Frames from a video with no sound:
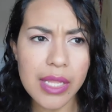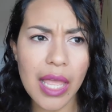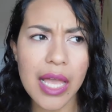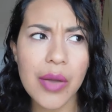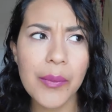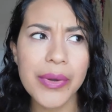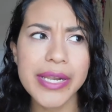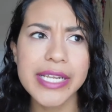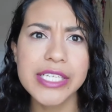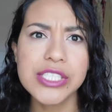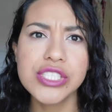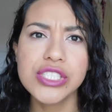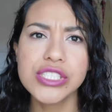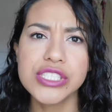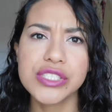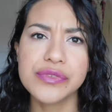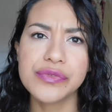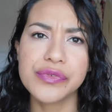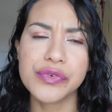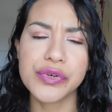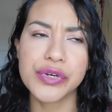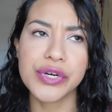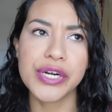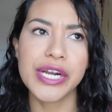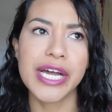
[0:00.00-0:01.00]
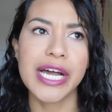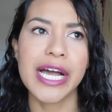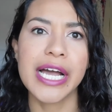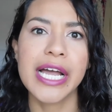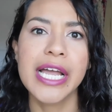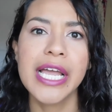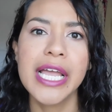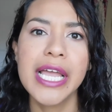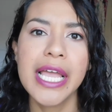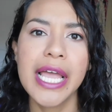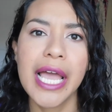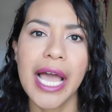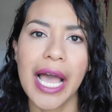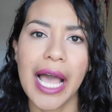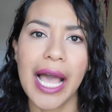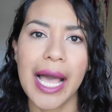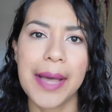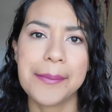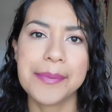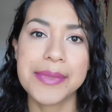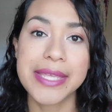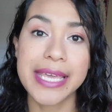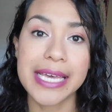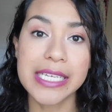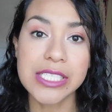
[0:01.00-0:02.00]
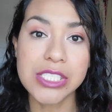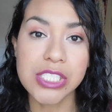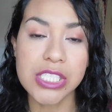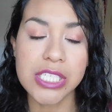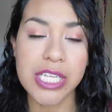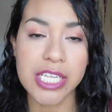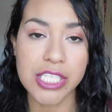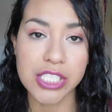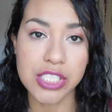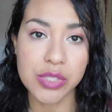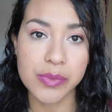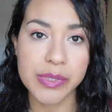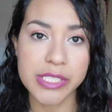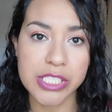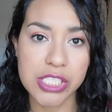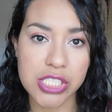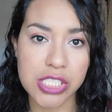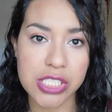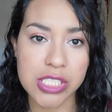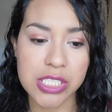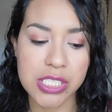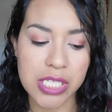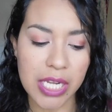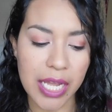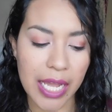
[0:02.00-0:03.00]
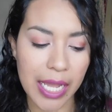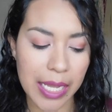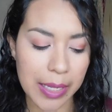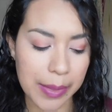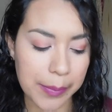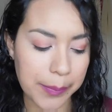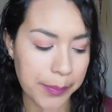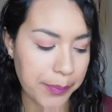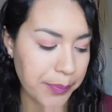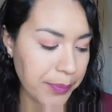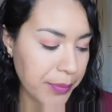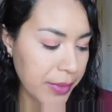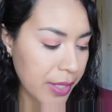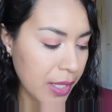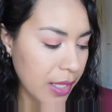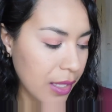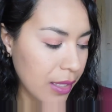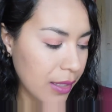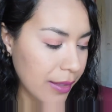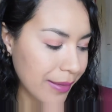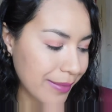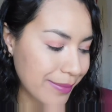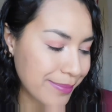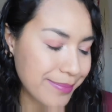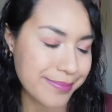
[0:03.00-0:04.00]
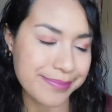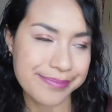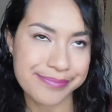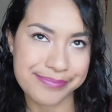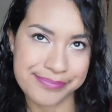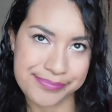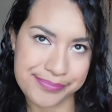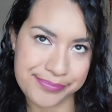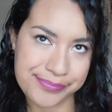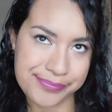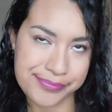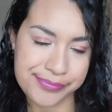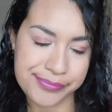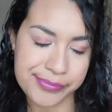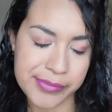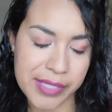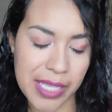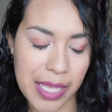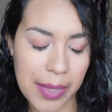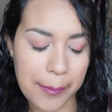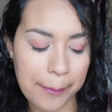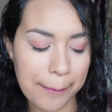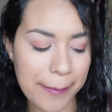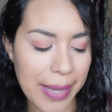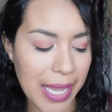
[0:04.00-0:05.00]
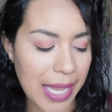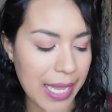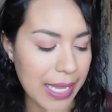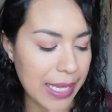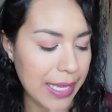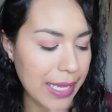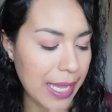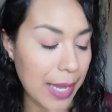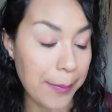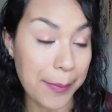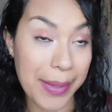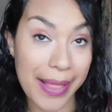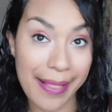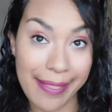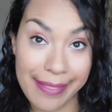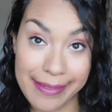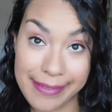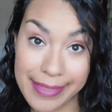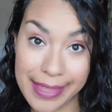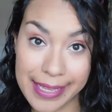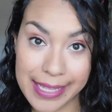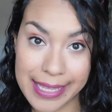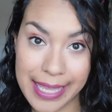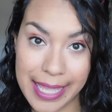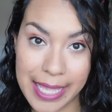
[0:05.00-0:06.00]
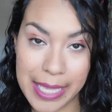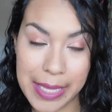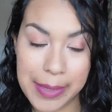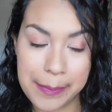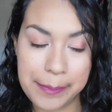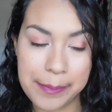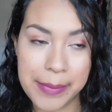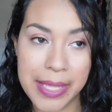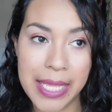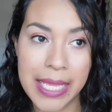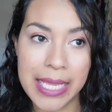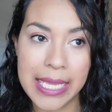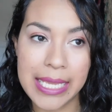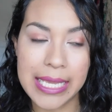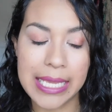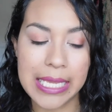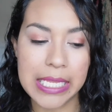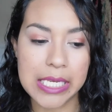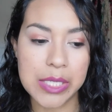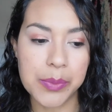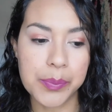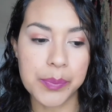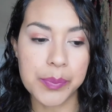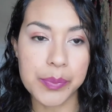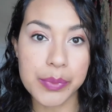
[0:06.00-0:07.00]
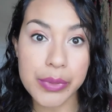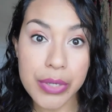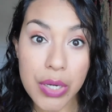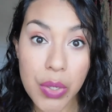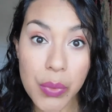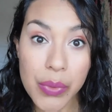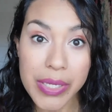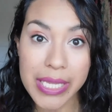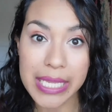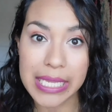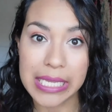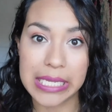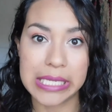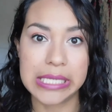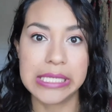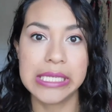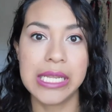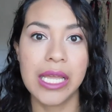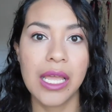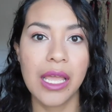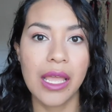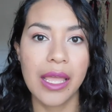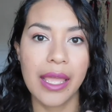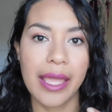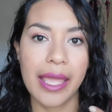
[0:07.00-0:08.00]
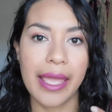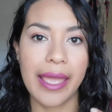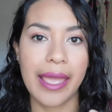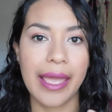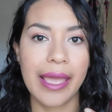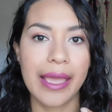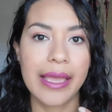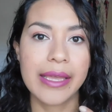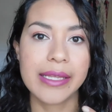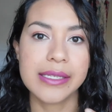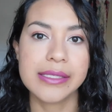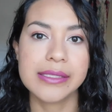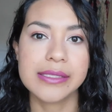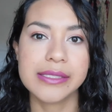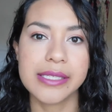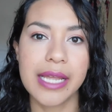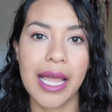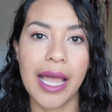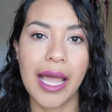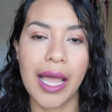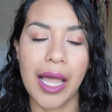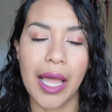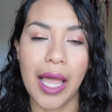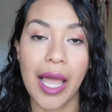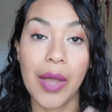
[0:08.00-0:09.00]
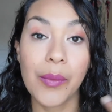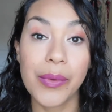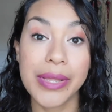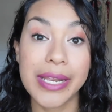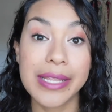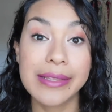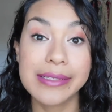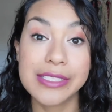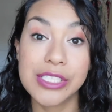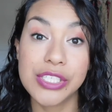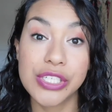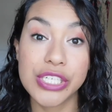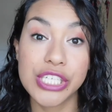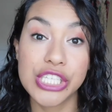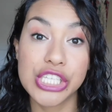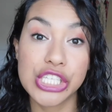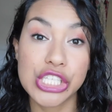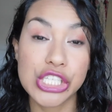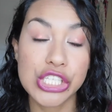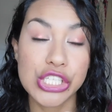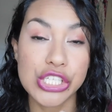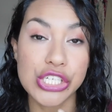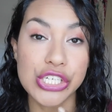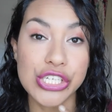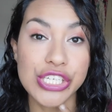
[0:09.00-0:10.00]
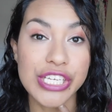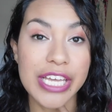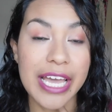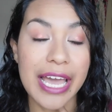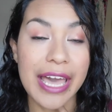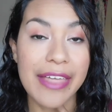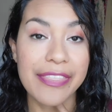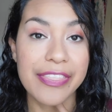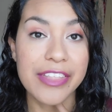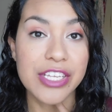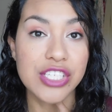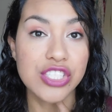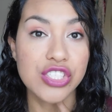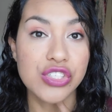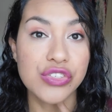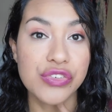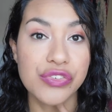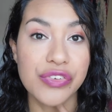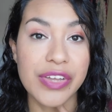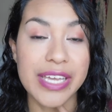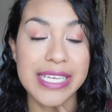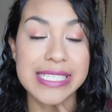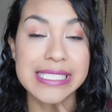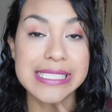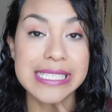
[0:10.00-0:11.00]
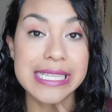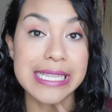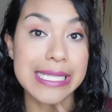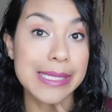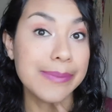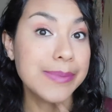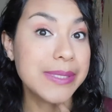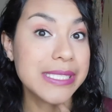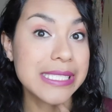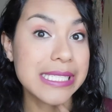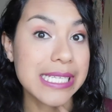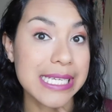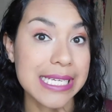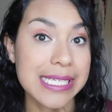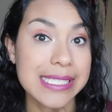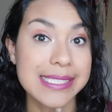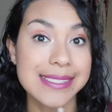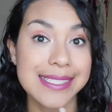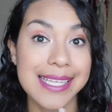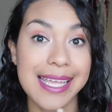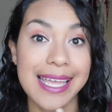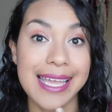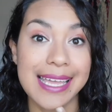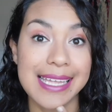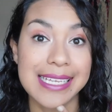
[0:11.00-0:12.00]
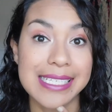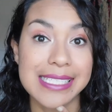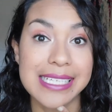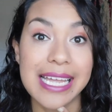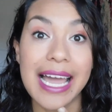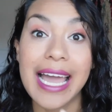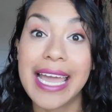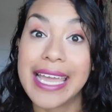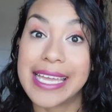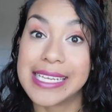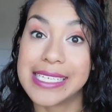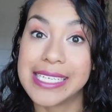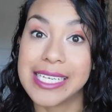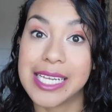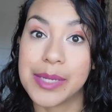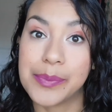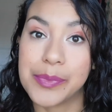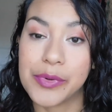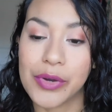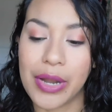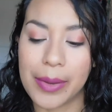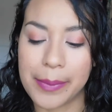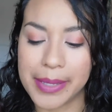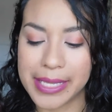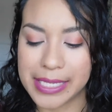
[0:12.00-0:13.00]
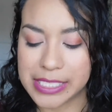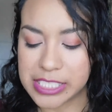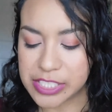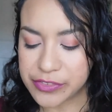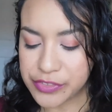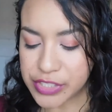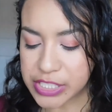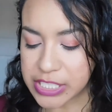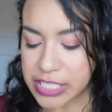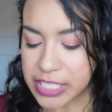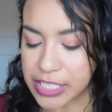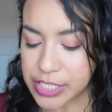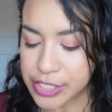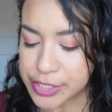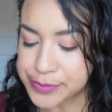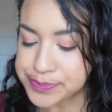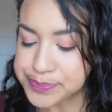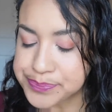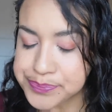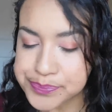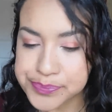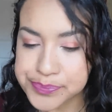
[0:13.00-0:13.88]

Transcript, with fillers: I went into Sephora um, yesterday to return um, my a palette that came in broken and uh, I went and took a look at the Too Faced lipsticks and I ended up grabbing a different color